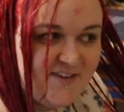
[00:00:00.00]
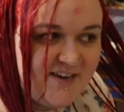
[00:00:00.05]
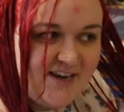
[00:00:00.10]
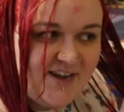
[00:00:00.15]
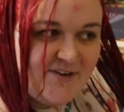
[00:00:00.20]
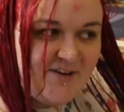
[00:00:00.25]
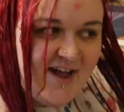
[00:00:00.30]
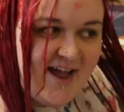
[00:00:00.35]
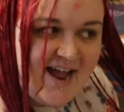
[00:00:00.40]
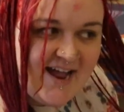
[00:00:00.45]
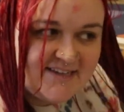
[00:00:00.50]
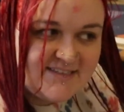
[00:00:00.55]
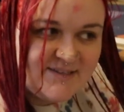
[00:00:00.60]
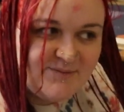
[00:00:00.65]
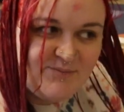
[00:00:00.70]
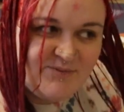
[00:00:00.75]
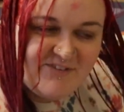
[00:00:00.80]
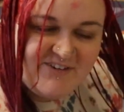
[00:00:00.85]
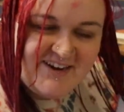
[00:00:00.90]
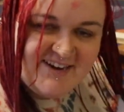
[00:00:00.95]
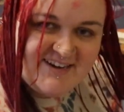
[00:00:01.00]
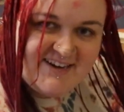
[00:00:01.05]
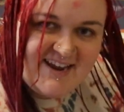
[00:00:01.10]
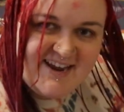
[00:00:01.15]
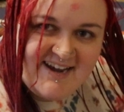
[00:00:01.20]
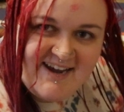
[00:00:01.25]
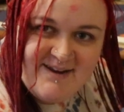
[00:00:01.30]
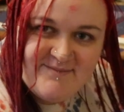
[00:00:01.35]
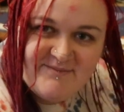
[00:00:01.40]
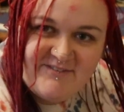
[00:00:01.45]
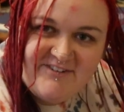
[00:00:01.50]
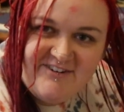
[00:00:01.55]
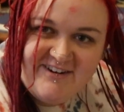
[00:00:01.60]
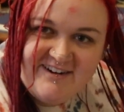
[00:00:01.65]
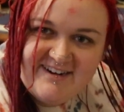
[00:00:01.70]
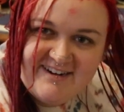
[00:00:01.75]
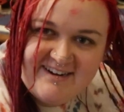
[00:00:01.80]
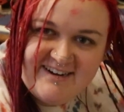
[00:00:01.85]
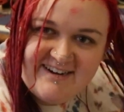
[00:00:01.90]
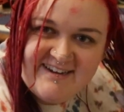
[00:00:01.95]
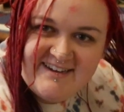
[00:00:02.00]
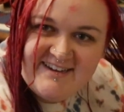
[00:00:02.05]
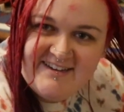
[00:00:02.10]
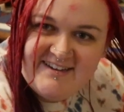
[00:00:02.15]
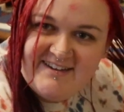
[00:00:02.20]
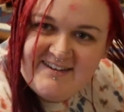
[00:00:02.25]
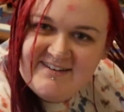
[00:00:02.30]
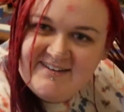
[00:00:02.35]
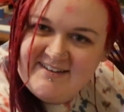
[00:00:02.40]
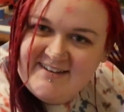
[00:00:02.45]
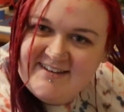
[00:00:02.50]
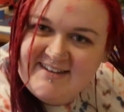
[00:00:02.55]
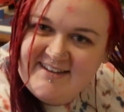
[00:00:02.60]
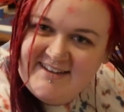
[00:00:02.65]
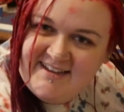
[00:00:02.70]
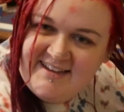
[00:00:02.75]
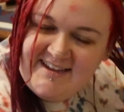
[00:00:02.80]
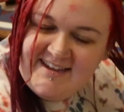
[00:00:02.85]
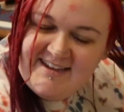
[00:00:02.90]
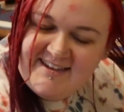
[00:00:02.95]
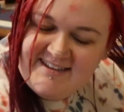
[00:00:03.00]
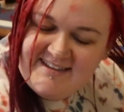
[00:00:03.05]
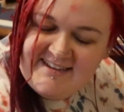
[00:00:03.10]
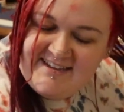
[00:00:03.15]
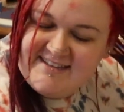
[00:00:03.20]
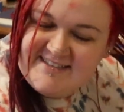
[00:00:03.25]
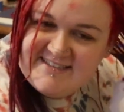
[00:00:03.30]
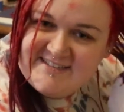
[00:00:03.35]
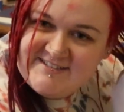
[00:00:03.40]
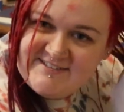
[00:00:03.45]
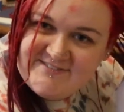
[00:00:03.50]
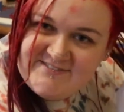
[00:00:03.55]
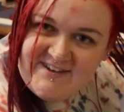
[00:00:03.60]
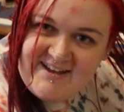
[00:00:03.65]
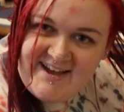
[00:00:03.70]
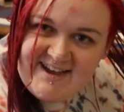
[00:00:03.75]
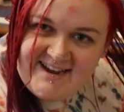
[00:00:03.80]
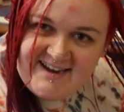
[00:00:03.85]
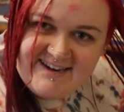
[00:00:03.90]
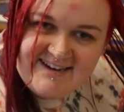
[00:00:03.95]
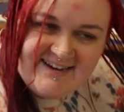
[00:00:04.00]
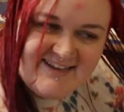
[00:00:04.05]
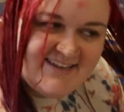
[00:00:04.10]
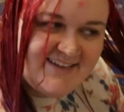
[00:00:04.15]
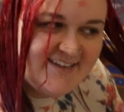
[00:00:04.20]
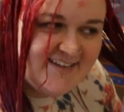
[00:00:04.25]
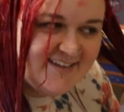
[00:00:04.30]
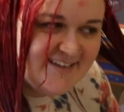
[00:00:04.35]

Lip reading: video has a point anymore. It's fine.